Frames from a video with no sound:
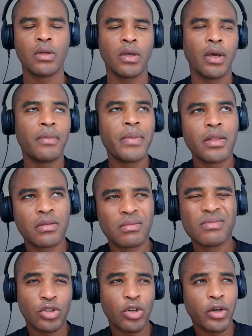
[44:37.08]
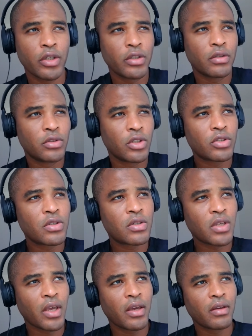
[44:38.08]
Yeah, I mean, sorry, just to
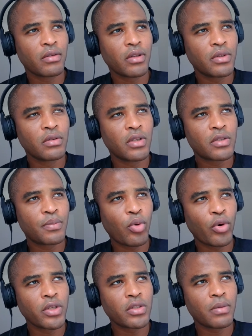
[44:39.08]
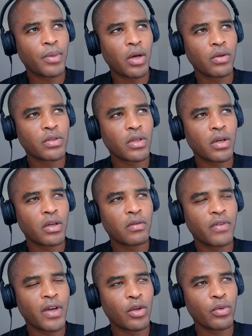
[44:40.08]
say this point about
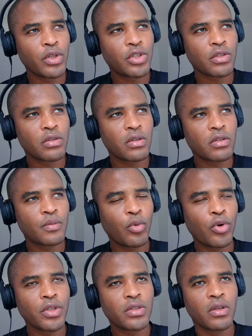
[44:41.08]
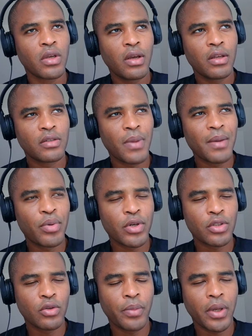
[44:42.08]
valuations in sports, it's my
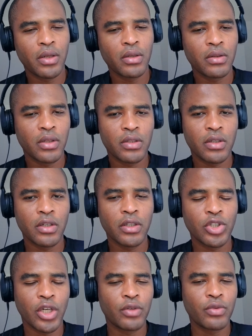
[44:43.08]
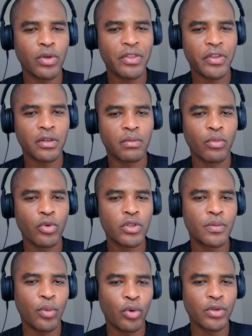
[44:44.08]
personal opinion that in general, I think most
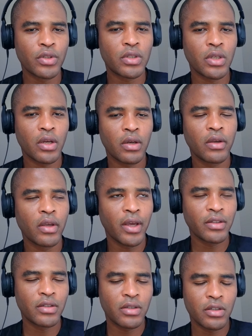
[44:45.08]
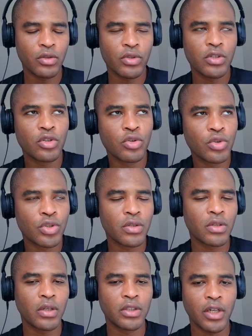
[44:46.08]
sports entities or
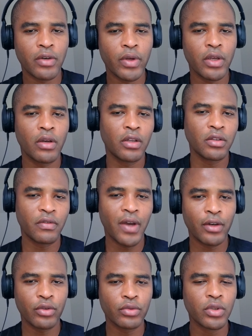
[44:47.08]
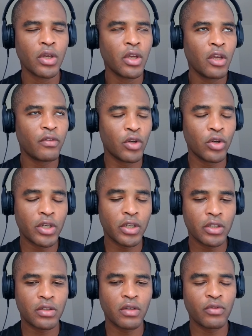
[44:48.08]
institutions are generally undervalued. If you look at
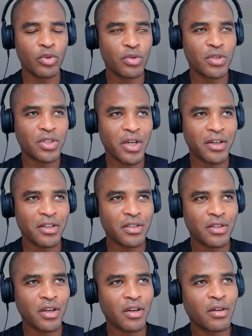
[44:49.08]
it, if you use the Chinese